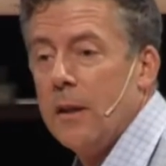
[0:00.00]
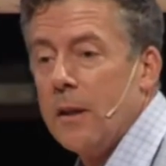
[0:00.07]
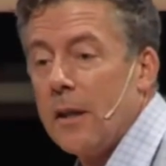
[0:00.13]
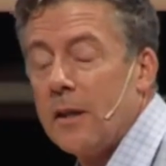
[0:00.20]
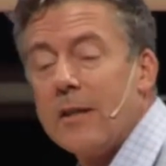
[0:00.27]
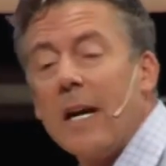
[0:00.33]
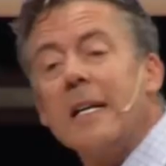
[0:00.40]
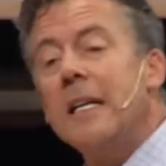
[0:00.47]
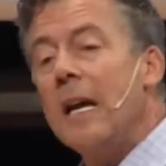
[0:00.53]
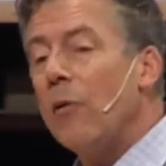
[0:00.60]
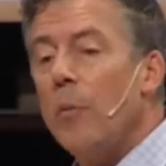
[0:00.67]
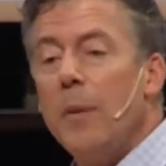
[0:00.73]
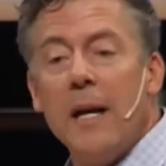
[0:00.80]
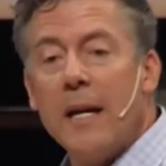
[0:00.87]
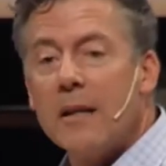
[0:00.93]
Because I'd never
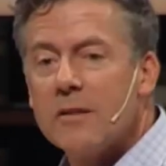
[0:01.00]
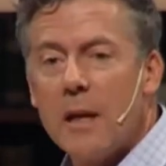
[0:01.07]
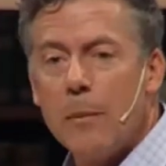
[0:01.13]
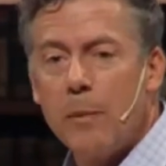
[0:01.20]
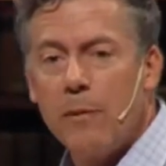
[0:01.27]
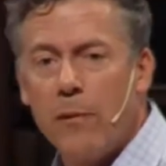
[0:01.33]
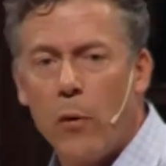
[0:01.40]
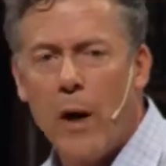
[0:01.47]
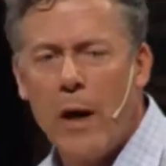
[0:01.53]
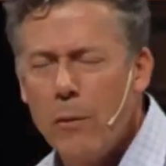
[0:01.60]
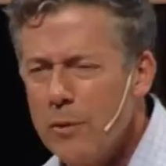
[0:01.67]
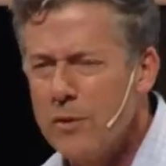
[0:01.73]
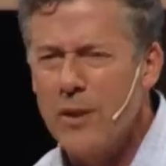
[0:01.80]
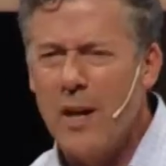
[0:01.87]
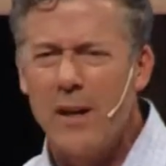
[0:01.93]
been asked that before. And I
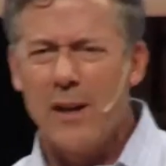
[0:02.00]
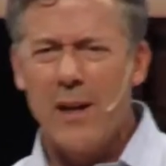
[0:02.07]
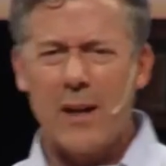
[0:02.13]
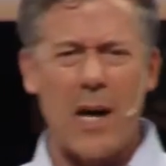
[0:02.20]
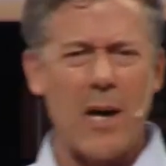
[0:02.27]
was kind of like,